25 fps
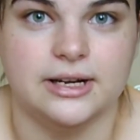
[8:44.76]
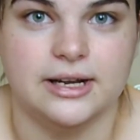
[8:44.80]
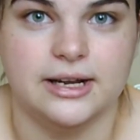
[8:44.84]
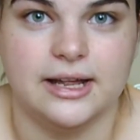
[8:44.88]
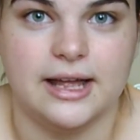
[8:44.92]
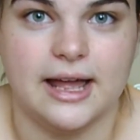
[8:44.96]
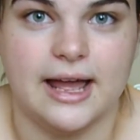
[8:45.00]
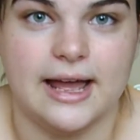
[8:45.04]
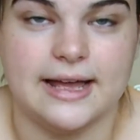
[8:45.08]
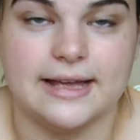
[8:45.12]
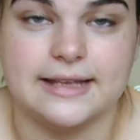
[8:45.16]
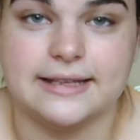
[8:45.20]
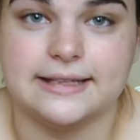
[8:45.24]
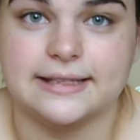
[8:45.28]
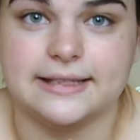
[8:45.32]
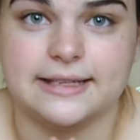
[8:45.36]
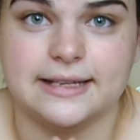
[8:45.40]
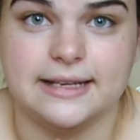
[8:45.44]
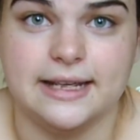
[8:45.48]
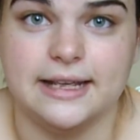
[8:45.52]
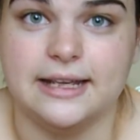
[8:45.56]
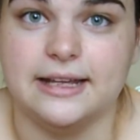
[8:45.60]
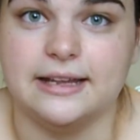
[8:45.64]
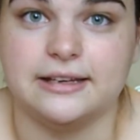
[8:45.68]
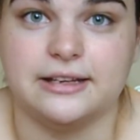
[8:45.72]
guys
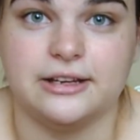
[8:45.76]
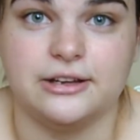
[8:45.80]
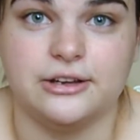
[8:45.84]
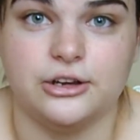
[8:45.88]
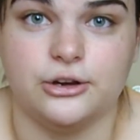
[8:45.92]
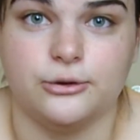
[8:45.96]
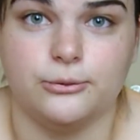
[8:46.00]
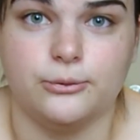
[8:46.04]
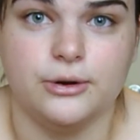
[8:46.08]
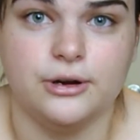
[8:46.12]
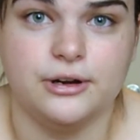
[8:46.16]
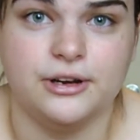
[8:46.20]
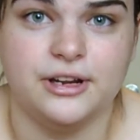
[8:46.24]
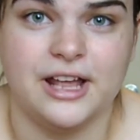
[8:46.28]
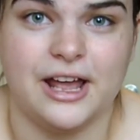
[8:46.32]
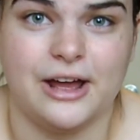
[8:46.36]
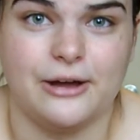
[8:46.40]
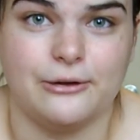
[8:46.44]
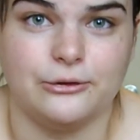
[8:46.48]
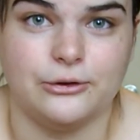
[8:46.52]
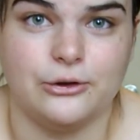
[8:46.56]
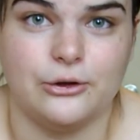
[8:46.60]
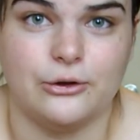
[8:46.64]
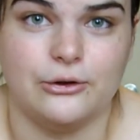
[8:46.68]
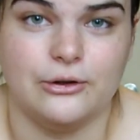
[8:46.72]
hit your word
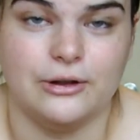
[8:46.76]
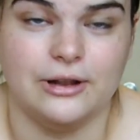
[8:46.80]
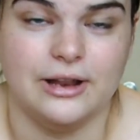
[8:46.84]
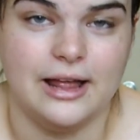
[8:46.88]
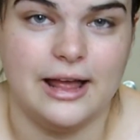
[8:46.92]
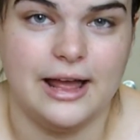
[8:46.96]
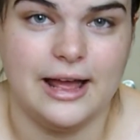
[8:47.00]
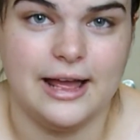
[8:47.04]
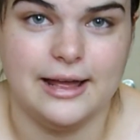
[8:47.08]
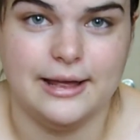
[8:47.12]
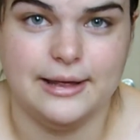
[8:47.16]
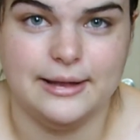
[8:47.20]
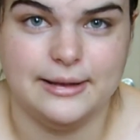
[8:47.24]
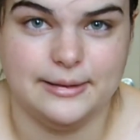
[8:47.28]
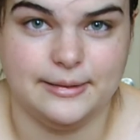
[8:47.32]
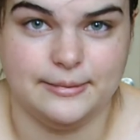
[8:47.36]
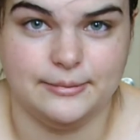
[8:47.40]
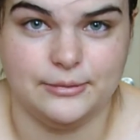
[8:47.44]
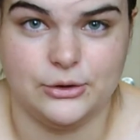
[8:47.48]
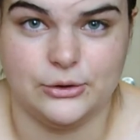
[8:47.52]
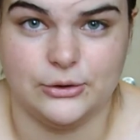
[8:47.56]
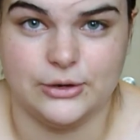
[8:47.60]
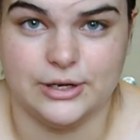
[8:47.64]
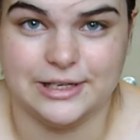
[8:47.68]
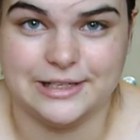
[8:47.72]
count goal, I
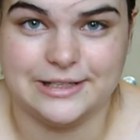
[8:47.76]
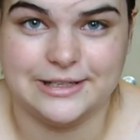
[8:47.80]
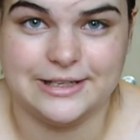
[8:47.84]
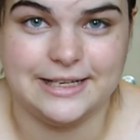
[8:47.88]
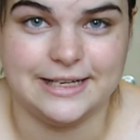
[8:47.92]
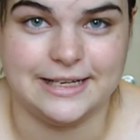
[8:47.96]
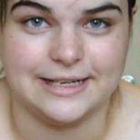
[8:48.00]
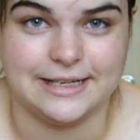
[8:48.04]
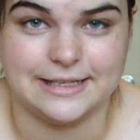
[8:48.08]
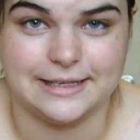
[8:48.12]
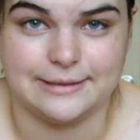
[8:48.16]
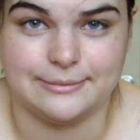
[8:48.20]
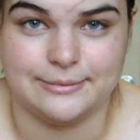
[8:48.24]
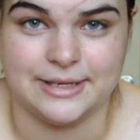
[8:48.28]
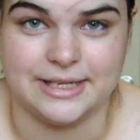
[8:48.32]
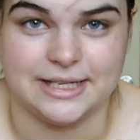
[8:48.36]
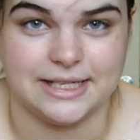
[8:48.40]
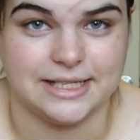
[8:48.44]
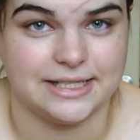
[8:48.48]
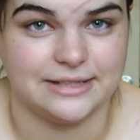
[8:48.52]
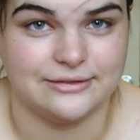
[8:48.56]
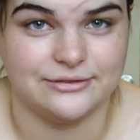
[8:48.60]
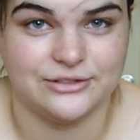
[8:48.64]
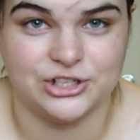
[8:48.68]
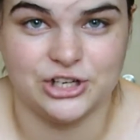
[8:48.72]
am going to eat a
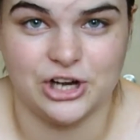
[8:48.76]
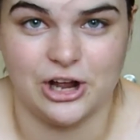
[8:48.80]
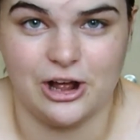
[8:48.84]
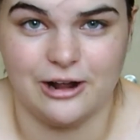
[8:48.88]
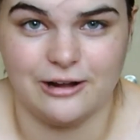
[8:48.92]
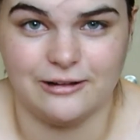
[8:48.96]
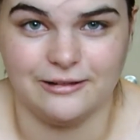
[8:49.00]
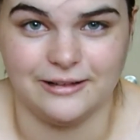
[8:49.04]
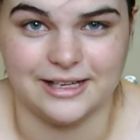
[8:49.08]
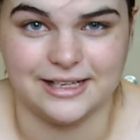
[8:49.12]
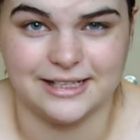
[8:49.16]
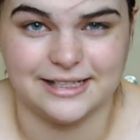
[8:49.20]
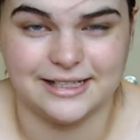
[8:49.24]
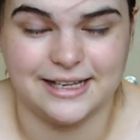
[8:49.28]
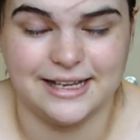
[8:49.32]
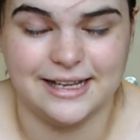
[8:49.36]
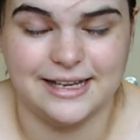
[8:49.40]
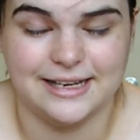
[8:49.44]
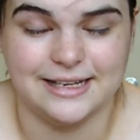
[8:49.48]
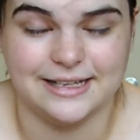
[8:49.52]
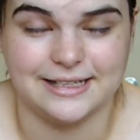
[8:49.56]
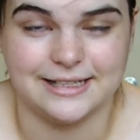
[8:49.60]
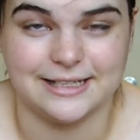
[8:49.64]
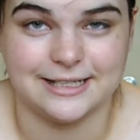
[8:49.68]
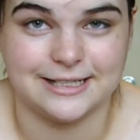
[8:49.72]
piece of chocolate,
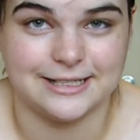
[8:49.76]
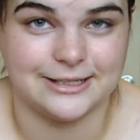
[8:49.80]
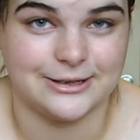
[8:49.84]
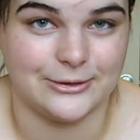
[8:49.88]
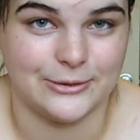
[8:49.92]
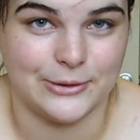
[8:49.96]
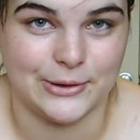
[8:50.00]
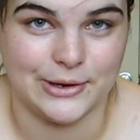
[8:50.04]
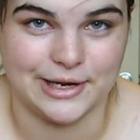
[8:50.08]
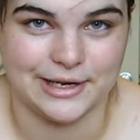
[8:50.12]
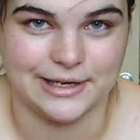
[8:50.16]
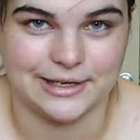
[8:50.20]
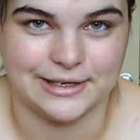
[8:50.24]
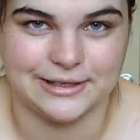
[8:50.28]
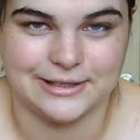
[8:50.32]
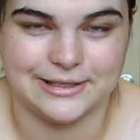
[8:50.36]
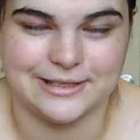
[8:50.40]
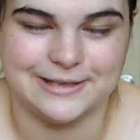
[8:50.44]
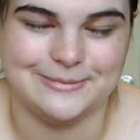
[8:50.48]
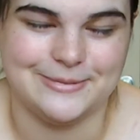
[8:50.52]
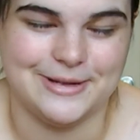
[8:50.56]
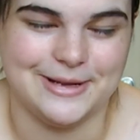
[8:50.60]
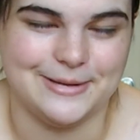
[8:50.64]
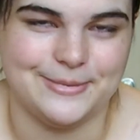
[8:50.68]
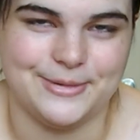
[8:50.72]
and it is going
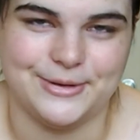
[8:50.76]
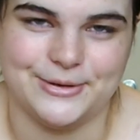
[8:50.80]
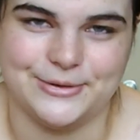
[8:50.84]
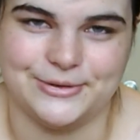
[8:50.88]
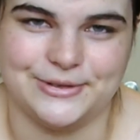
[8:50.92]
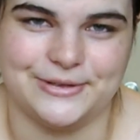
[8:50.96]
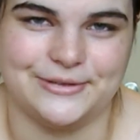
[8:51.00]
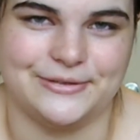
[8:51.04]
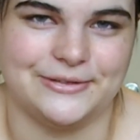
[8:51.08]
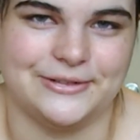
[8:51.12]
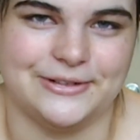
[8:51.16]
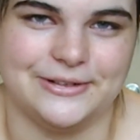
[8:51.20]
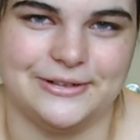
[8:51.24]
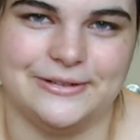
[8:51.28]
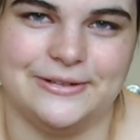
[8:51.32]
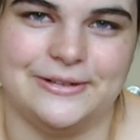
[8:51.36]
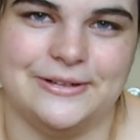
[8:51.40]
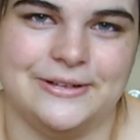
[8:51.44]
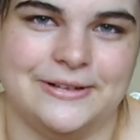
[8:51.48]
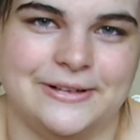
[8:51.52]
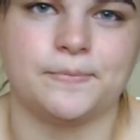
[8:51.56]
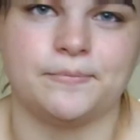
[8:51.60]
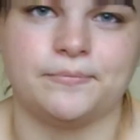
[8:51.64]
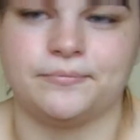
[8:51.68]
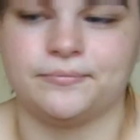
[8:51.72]
to be beautiful.
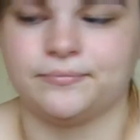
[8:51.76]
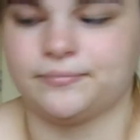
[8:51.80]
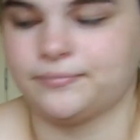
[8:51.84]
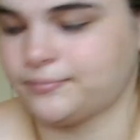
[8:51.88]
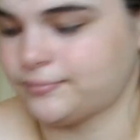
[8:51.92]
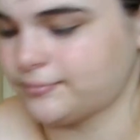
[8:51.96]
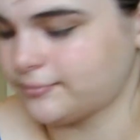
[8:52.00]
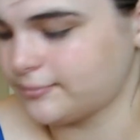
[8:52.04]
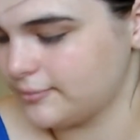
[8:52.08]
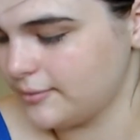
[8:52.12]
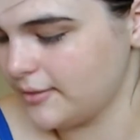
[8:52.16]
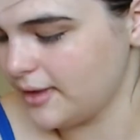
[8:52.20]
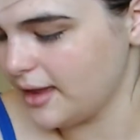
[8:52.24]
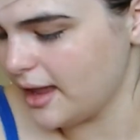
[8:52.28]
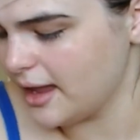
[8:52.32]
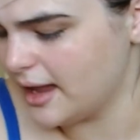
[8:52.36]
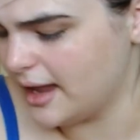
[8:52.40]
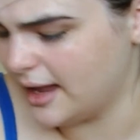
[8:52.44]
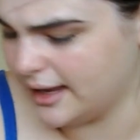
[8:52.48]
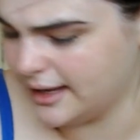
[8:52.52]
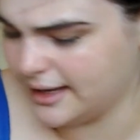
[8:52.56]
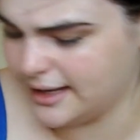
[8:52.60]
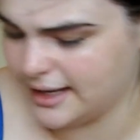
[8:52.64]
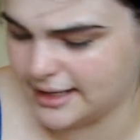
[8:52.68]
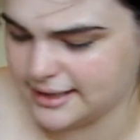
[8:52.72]

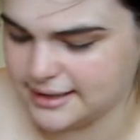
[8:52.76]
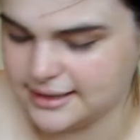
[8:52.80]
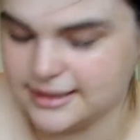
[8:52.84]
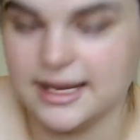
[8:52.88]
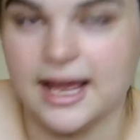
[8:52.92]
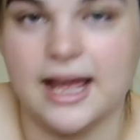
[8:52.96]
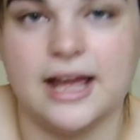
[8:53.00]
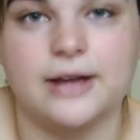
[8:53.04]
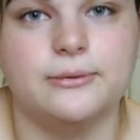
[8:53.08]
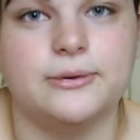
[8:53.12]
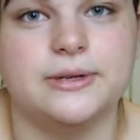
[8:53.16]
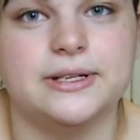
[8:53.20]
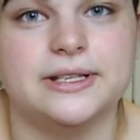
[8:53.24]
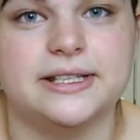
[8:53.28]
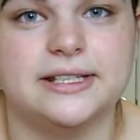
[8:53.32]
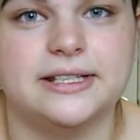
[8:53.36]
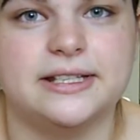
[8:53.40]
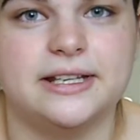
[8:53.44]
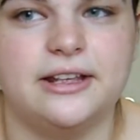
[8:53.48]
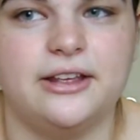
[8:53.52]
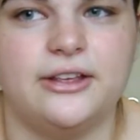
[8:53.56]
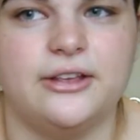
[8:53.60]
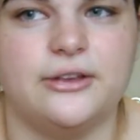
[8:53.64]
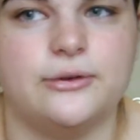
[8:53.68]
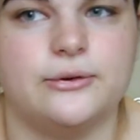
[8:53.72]
I guess I will
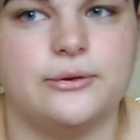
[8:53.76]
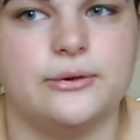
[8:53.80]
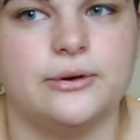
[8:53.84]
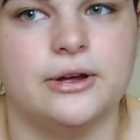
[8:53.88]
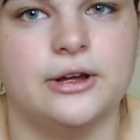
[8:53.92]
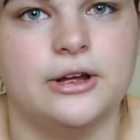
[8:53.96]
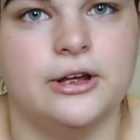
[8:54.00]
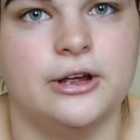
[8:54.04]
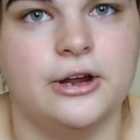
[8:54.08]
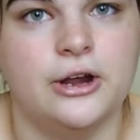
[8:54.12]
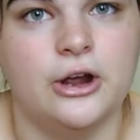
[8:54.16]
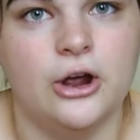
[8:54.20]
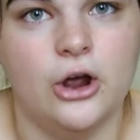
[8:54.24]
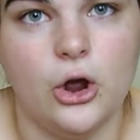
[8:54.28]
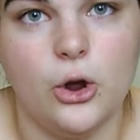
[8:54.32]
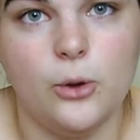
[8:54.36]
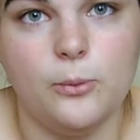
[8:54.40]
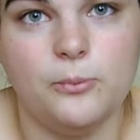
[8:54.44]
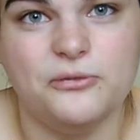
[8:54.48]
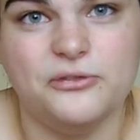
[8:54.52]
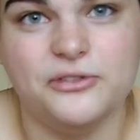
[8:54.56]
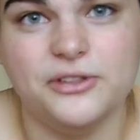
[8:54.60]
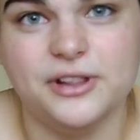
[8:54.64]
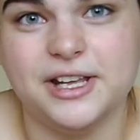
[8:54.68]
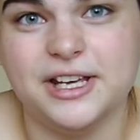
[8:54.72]
see you
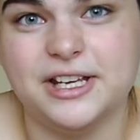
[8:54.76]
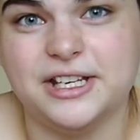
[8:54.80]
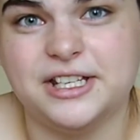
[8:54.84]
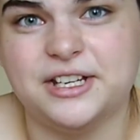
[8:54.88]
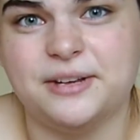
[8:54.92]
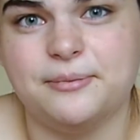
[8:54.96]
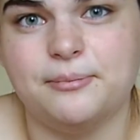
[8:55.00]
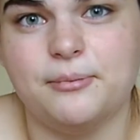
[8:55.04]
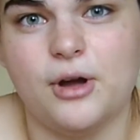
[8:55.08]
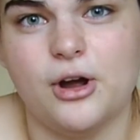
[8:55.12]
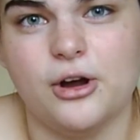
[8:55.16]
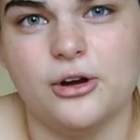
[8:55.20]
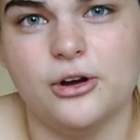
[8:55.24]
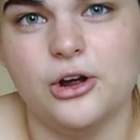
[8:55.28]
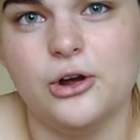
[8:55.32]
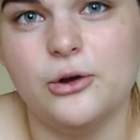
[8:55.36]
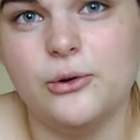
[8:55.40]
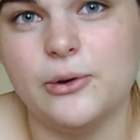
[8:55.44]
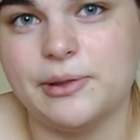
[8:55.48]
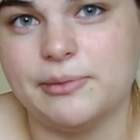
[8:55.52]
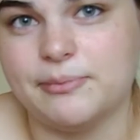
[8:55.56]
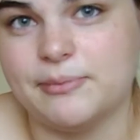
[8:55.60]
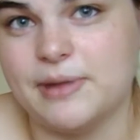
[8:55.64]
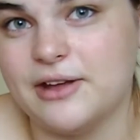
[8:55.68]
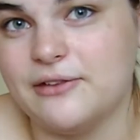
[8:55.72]
hopefully tomorrow
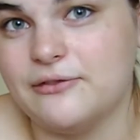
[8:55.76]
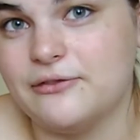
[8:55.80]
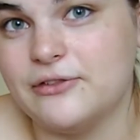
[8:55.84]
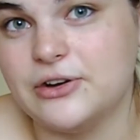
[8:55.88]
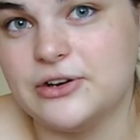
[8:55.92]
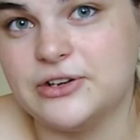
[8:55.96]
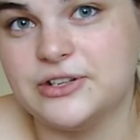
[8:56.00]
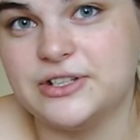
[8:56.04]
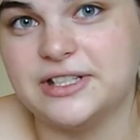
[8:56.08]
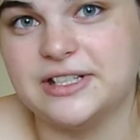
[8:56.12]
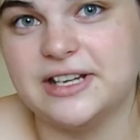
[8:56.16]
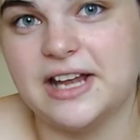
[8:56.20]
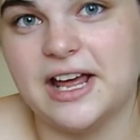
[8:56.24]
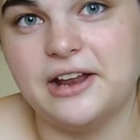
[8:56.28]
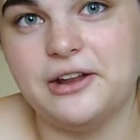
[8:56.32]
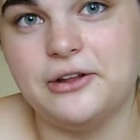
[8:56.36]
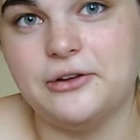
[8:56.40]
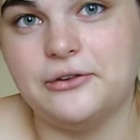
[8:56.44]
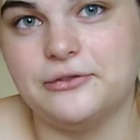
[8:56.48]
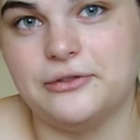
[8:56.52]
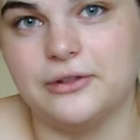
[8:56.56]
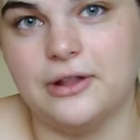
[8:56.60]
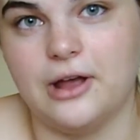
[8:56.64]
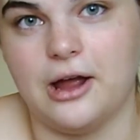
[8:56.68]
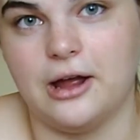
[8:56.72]
with my first
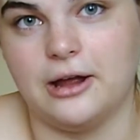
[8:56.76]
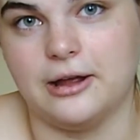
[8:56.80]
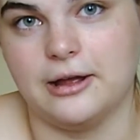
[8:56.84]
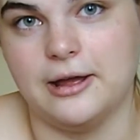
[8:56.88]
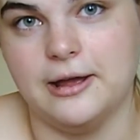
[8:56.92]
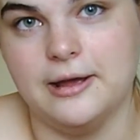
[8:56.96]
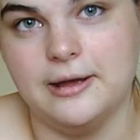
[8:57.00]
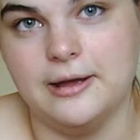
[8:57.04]
nano vlog.